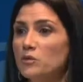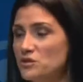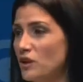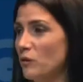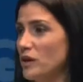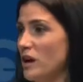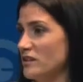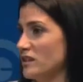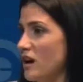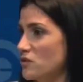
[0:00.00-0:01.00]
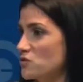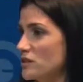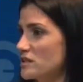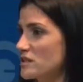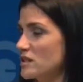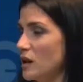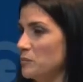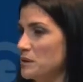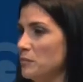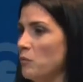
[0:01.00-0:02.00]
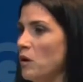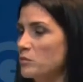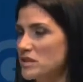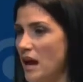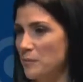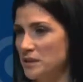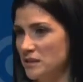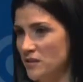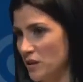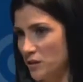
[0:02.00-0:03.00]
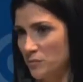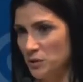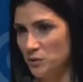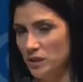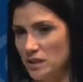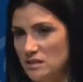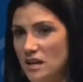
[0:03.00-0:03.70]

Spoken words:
was going on in the country, to tell people what was happening in their communities,